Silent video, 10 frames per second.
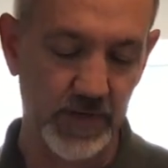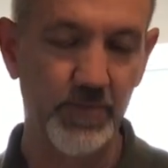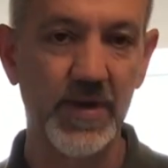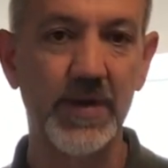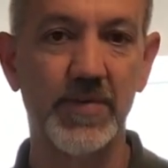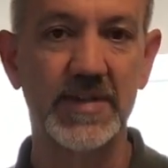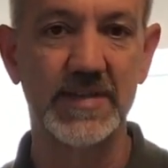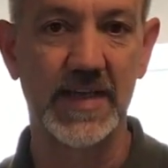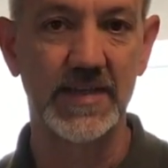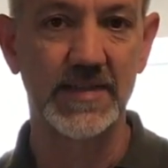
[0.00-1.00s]
pretty
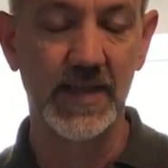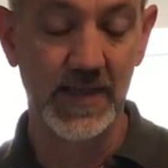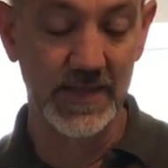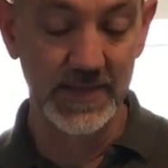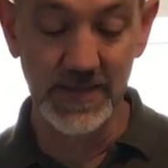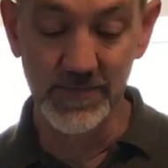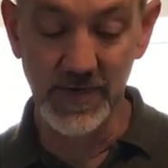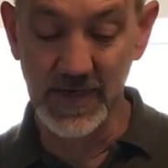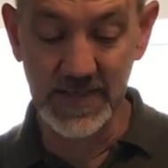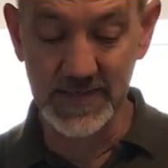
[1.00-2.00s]
precise. This isn't
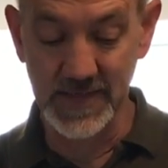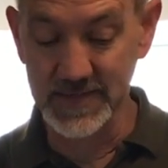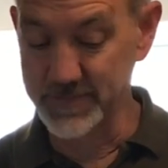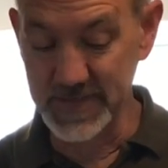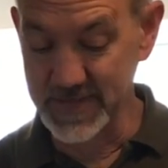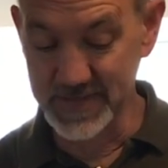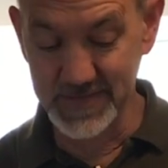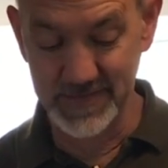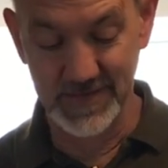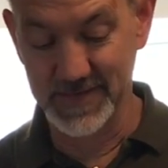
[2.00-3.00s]
rocket science, but it
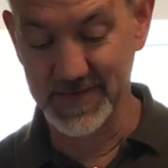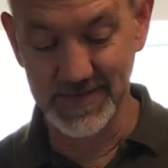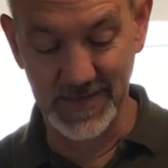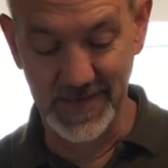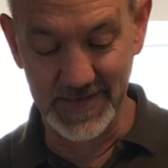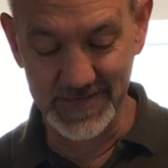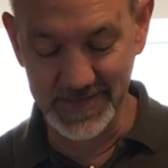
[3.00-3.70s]
is science.